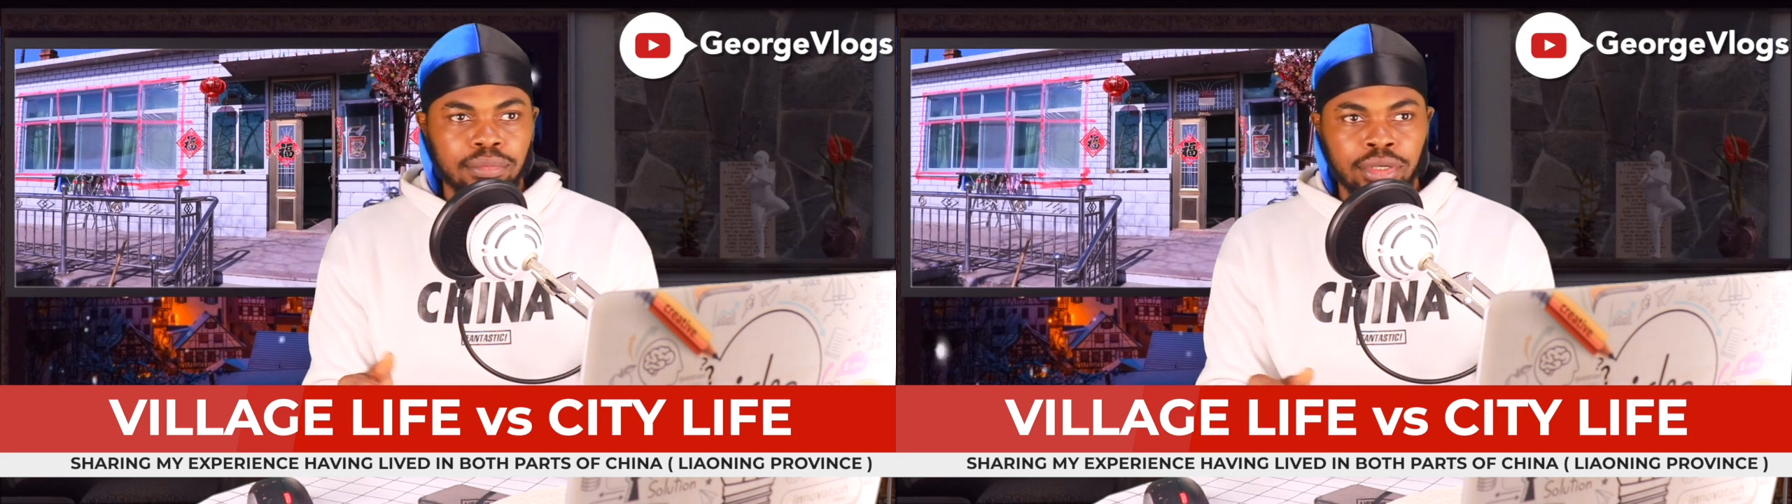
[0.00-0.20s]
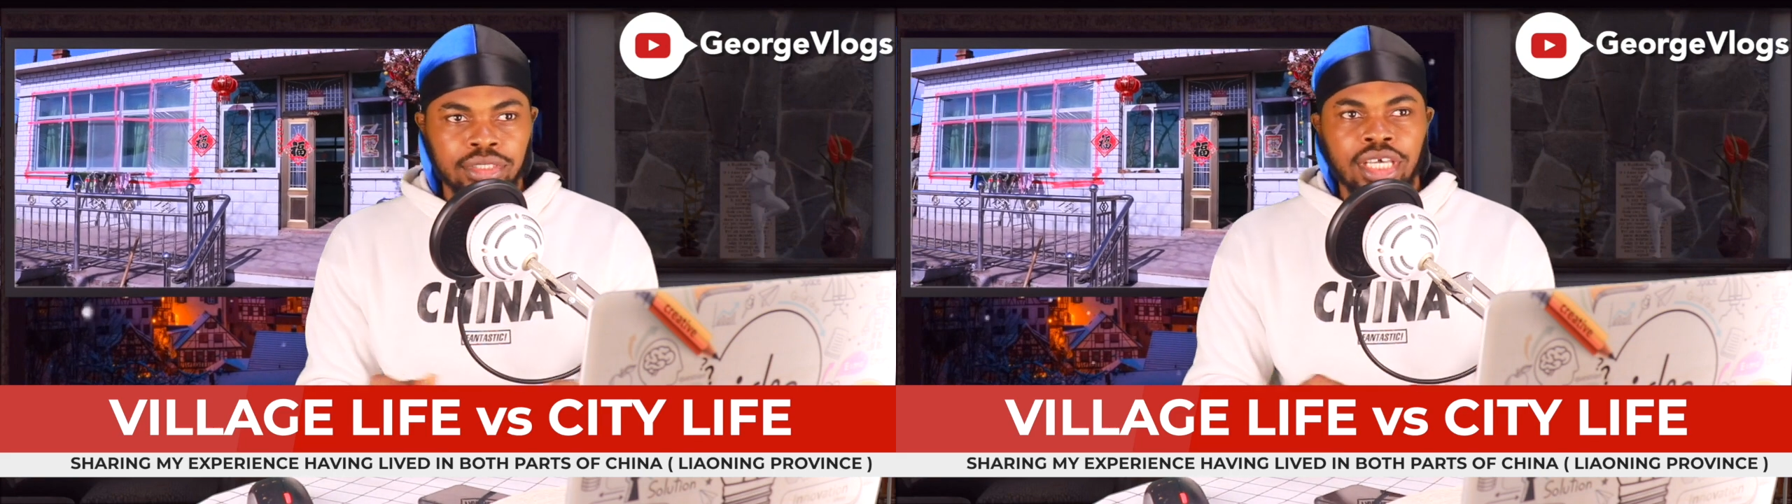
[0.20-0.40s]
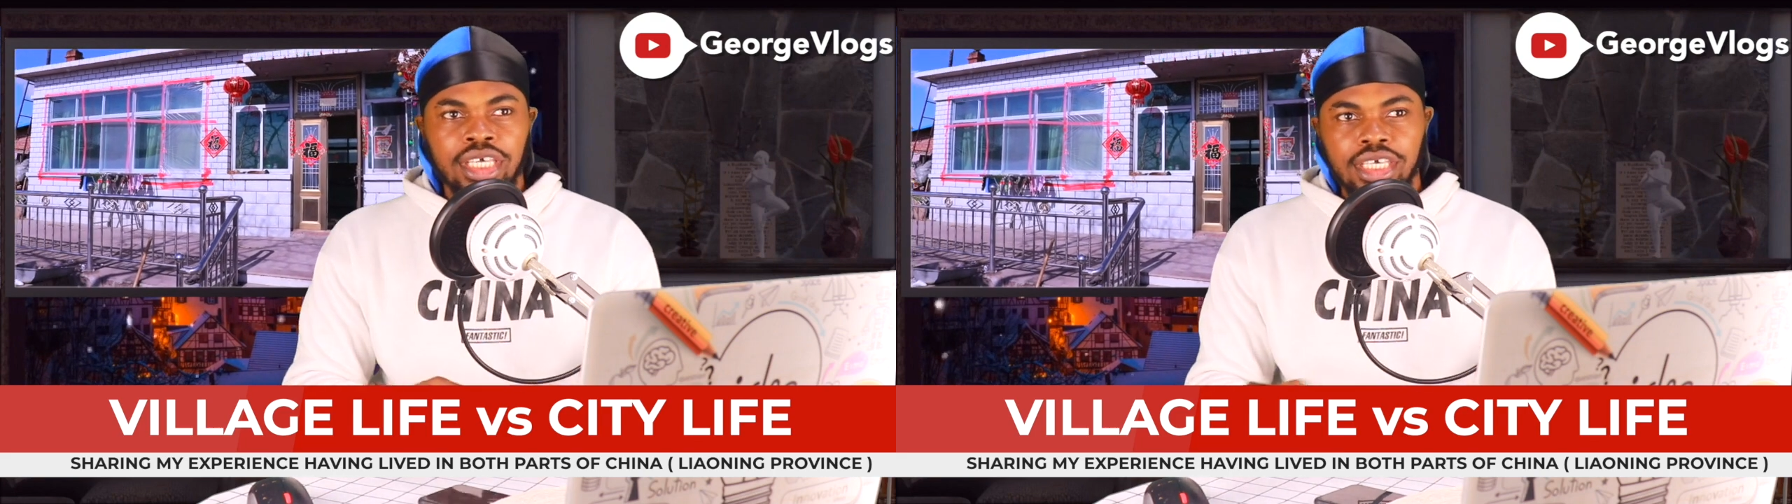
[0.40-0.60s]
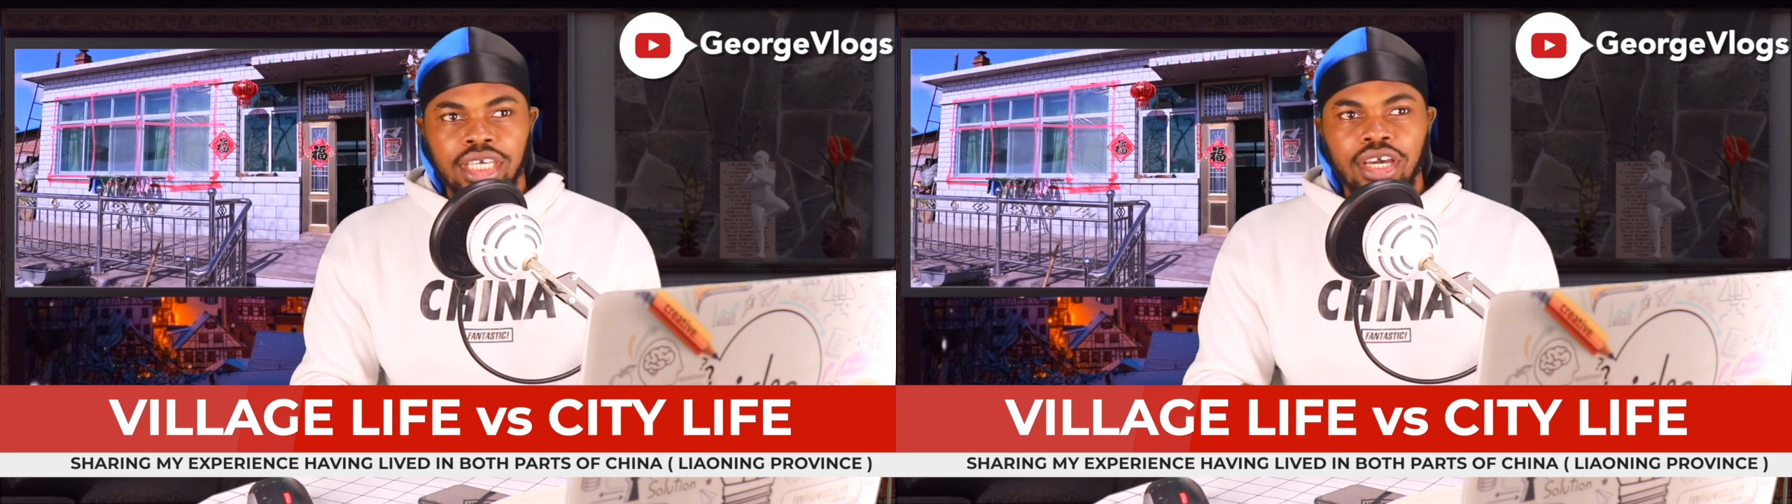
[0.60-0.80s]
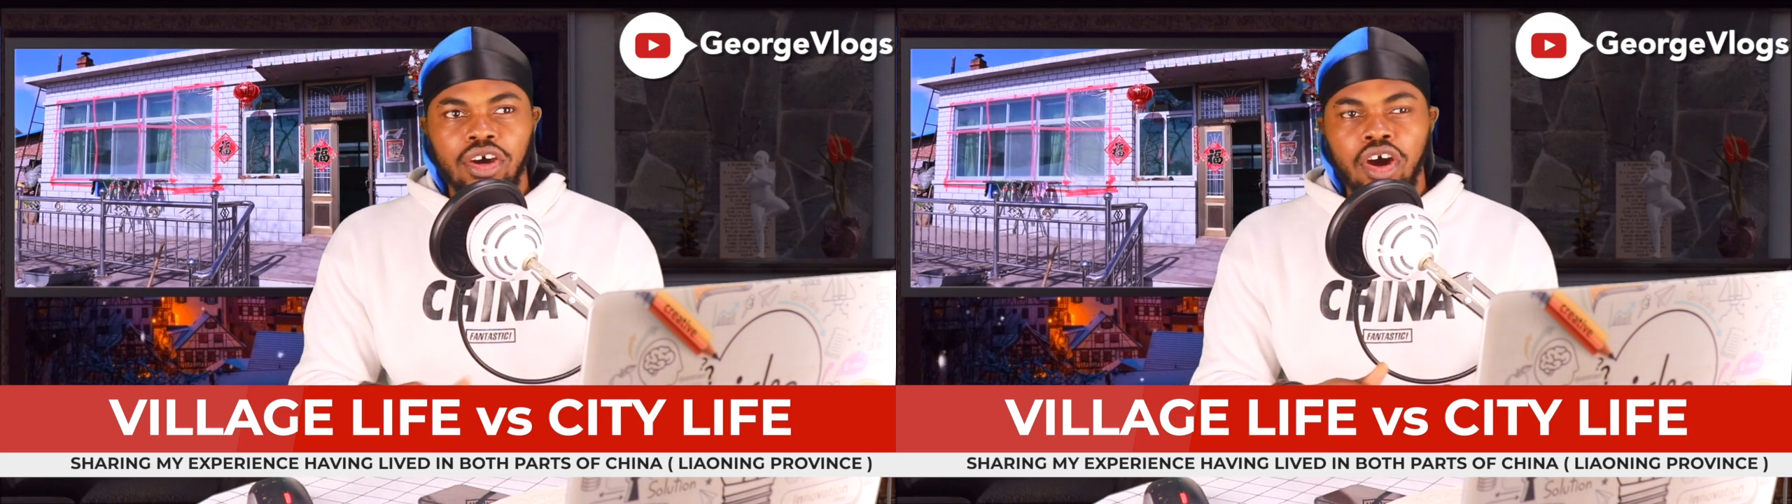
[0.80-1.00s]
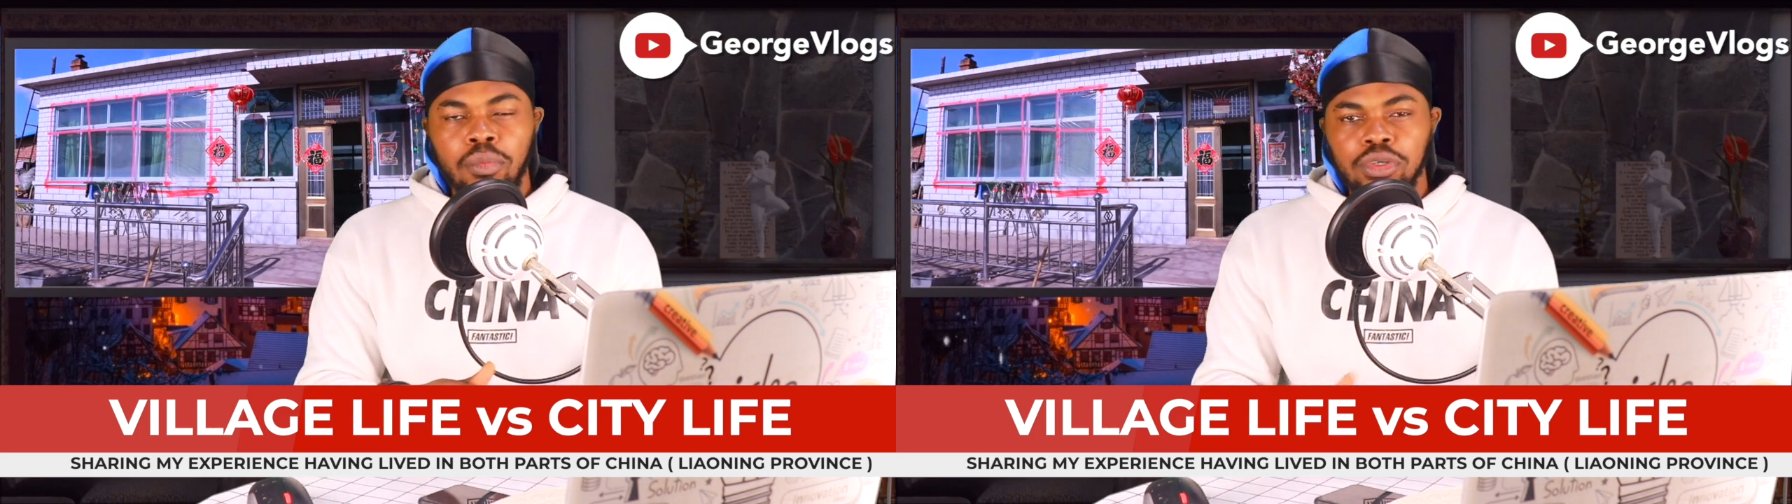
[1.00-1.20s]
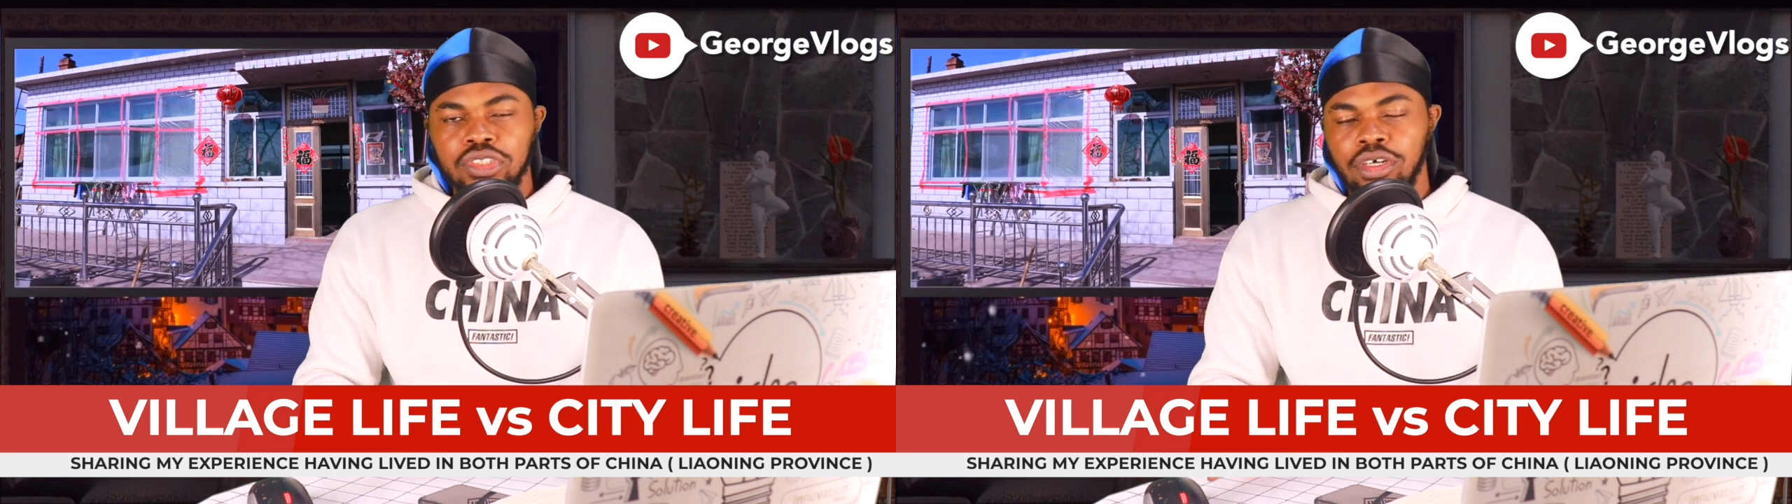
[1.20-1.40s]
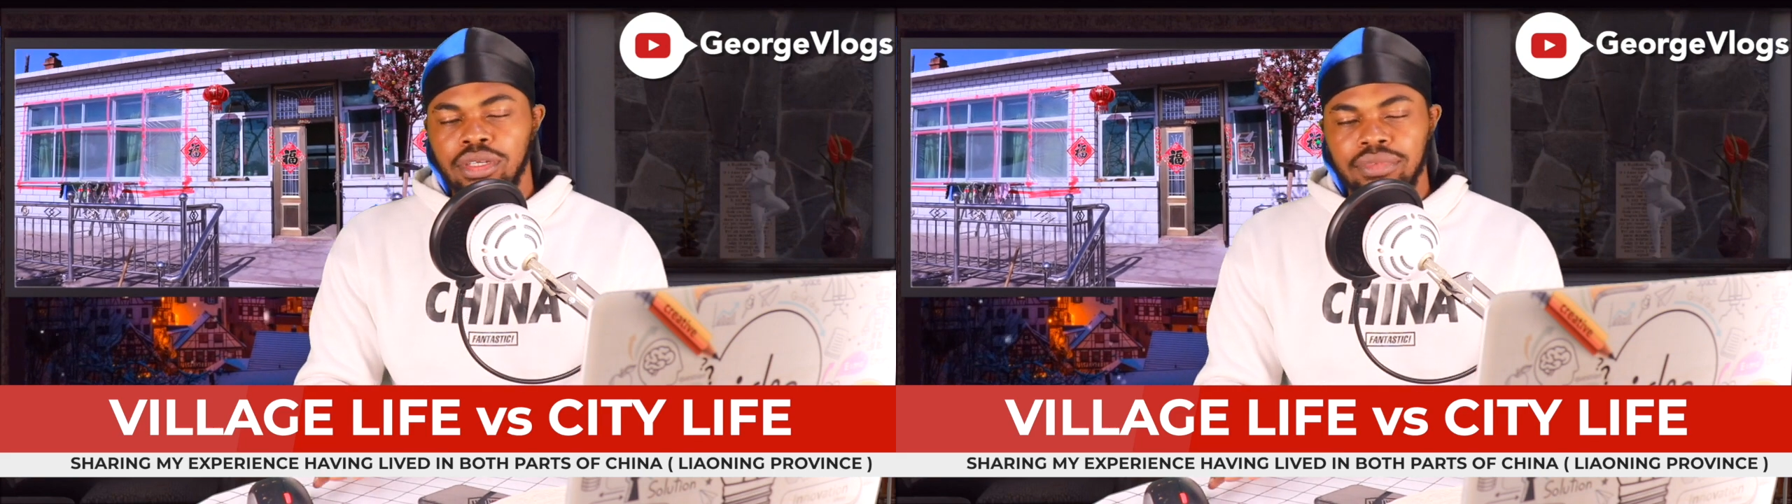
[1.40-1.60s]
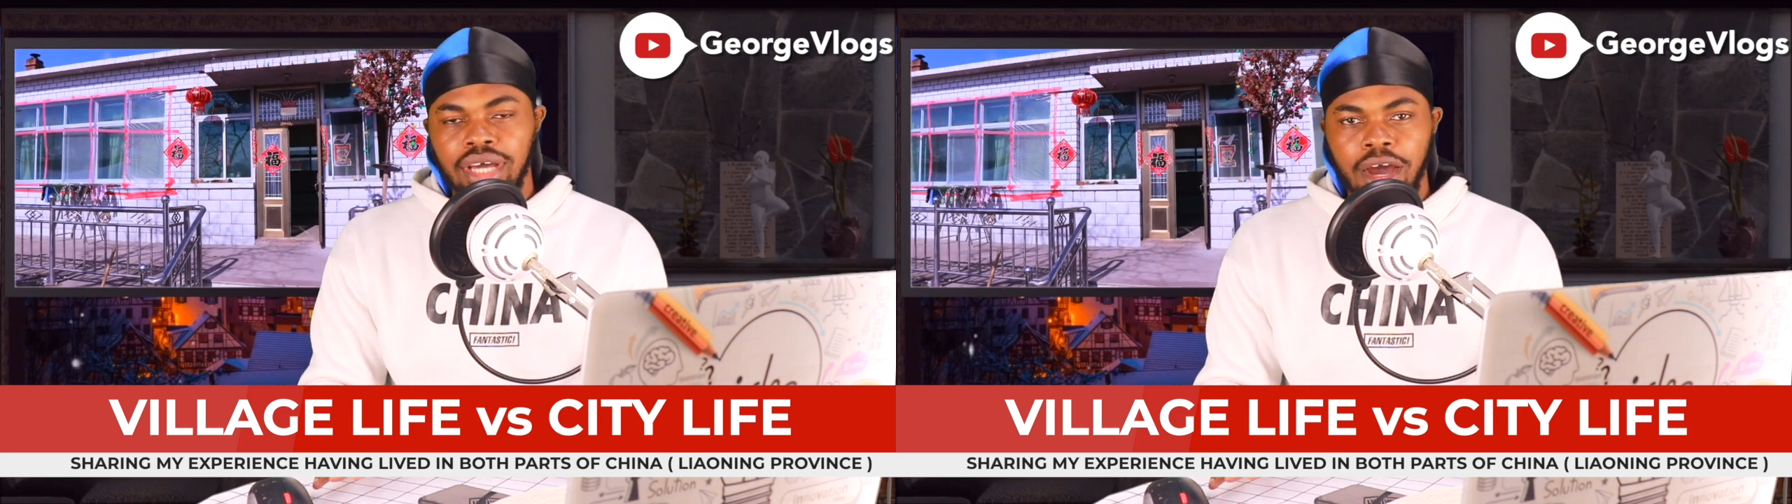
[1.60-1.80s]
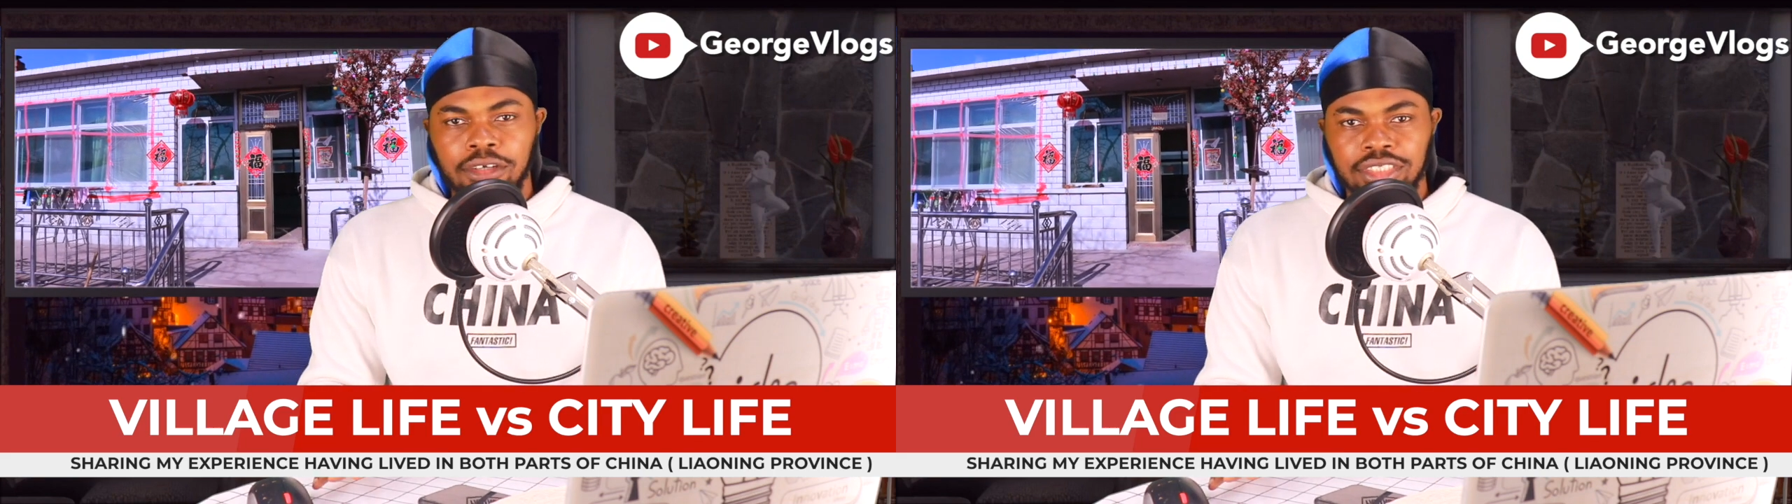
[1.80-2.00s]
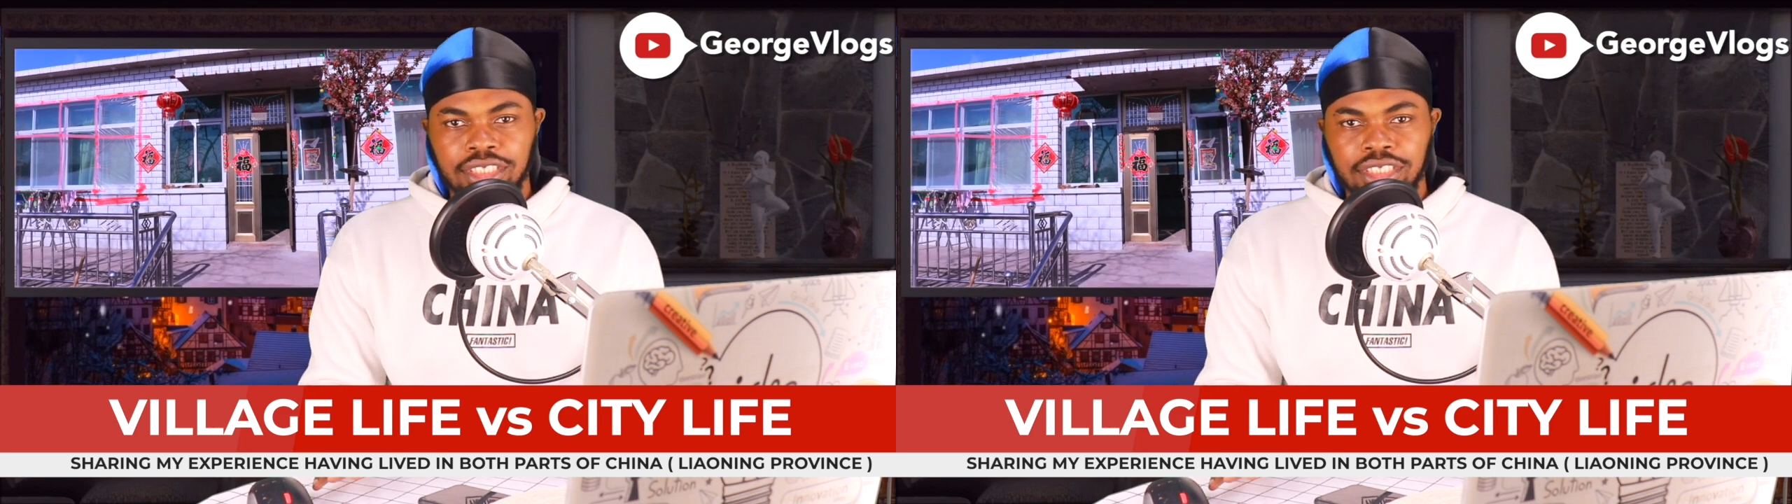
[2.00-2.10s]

But here, almost all of the houses